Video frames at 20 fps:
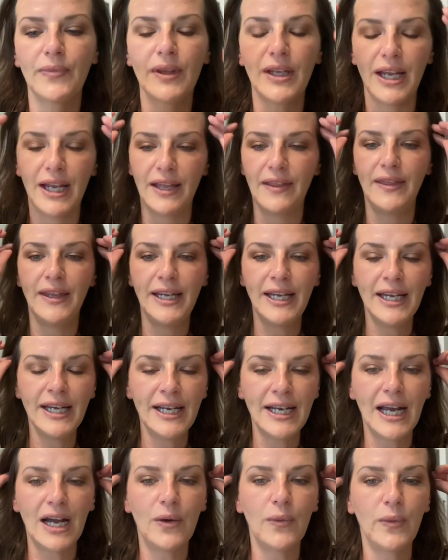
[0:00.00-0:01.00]
and then
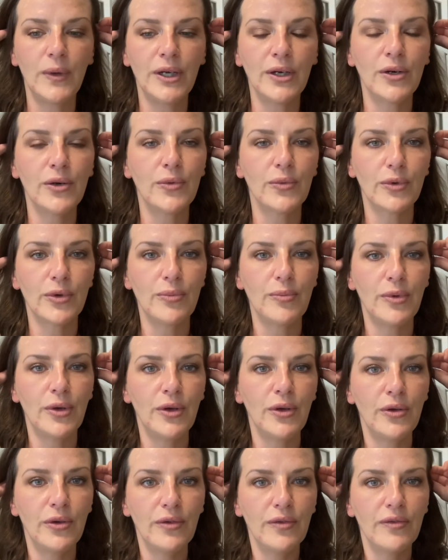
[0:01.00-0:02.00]
I will
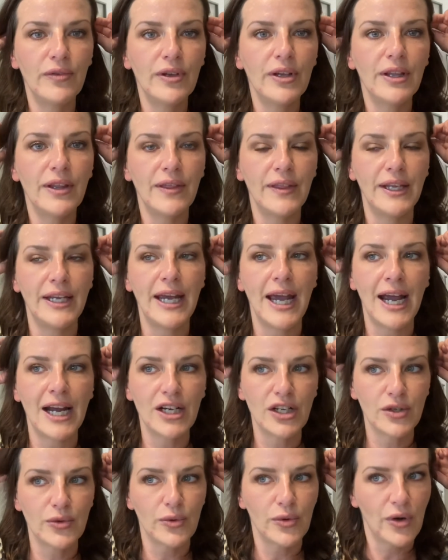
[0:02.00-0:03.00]
remove the
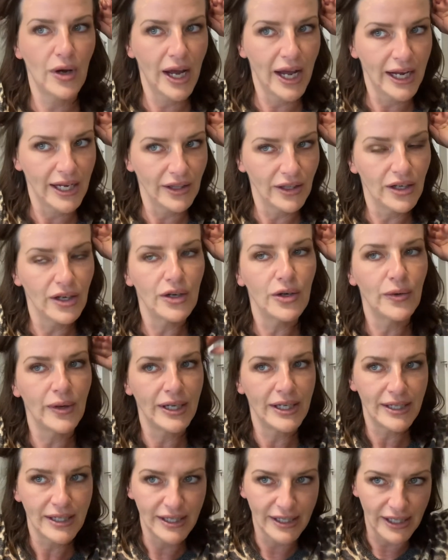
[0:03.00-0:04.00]
actual halo
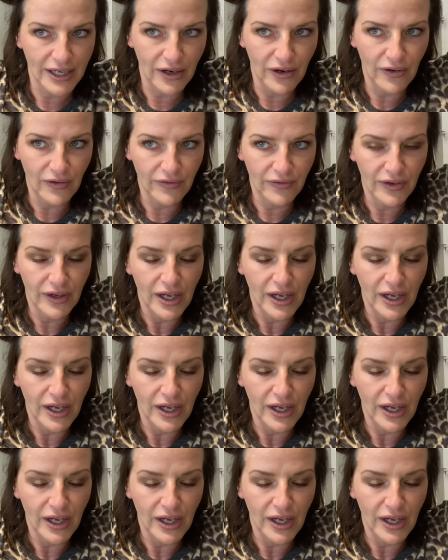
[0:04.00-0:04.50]
itself.